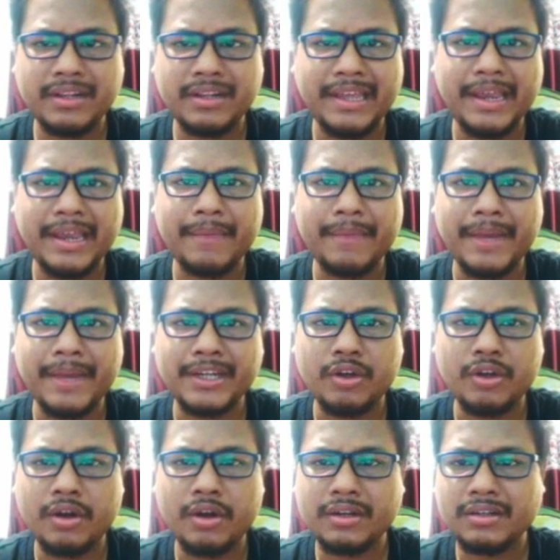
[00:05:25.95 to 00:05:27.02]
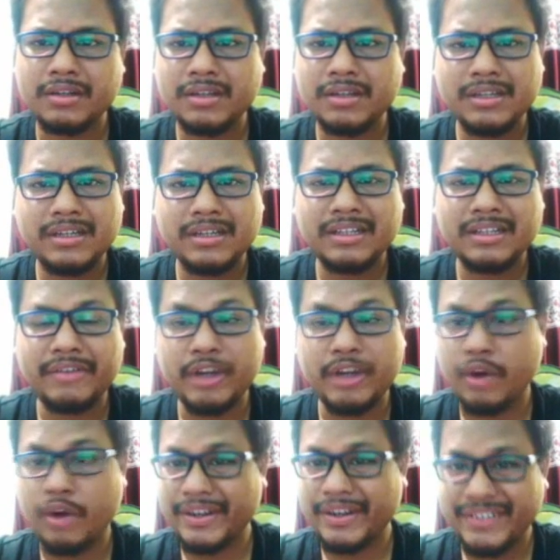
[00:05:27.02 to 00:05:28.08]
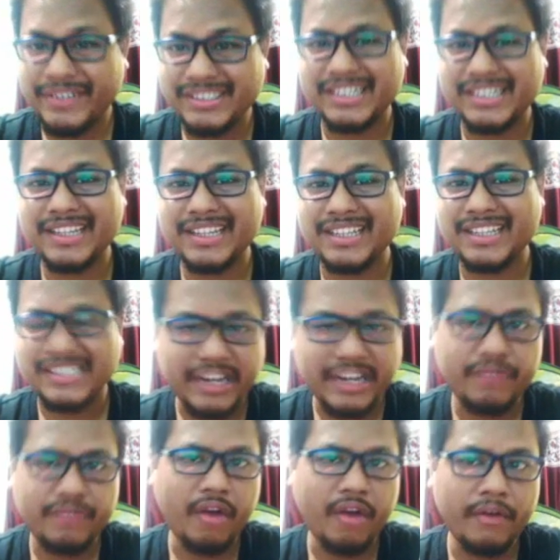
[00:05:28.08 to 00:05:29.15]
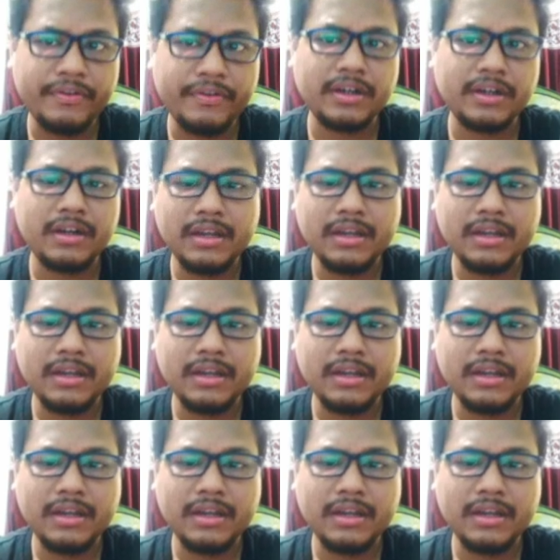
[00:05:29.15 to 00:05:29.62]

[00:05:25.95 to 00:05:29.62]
they were not interested in this kind of offer.